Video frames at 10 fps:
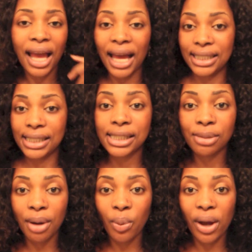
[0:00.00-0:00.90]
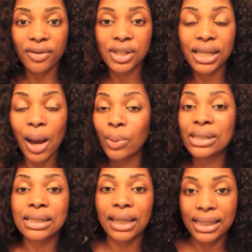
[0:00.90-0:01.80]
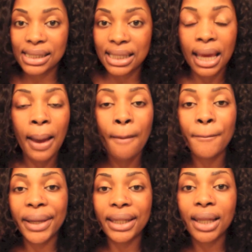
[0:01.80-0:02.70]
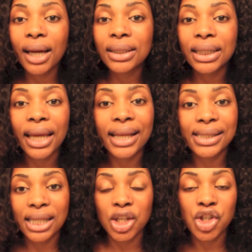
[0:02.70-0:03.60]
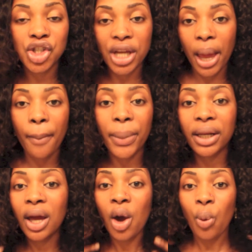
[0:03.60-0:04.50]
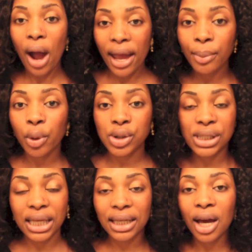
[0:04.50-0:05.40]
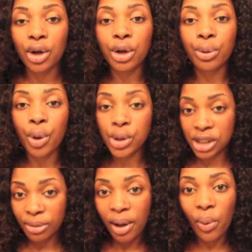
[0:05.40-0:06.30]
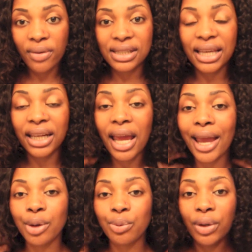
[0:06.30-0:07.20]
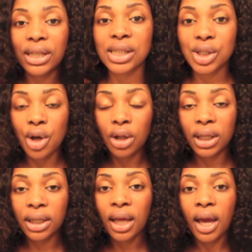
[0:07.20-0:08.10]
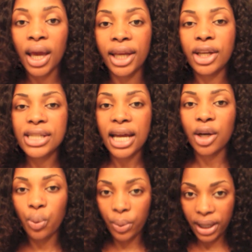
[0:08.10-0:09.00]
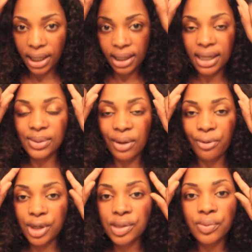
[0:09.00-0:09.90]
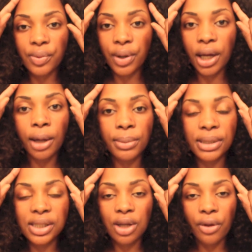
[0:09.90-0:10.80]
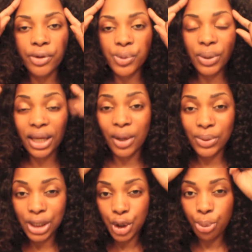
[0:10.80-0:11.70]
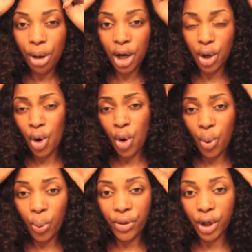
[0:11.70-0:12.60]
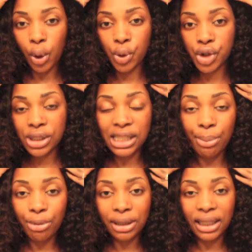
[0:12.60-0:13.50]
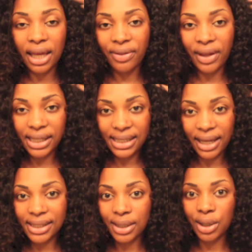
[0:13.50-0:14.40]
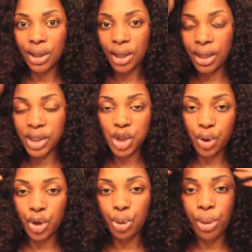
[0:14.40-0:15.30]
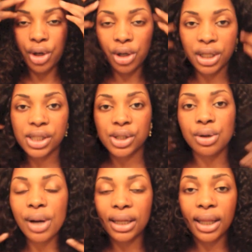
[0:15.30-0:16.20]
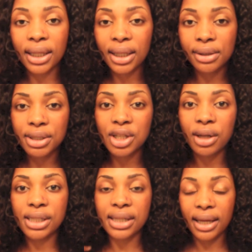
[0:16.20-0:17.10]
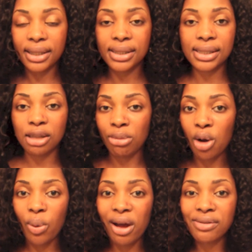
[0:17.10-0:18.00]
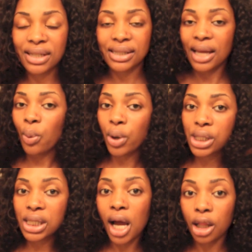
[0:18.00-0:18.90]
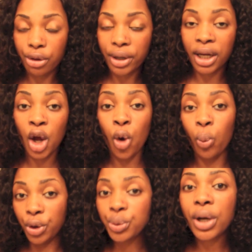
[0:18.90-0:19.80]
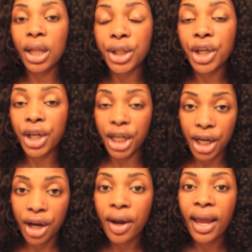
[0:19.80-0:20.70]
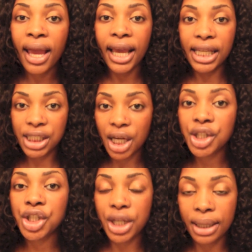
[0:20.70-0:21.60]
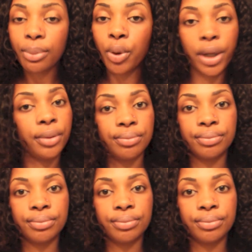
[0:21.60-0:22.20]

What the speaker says: I didn't seal my wefts because I was lazy, but luckily it didn't shed. But I'm going to take it out, seal my wefts again, and reinstall it in a tighter wig, because when I first installed this wig, it was a U-part with a closure separately, and then I decided to sew the U-part on it. So I like it like this, so I decided to seal my wefts because I want to color it. When you color your hair, it does shed more.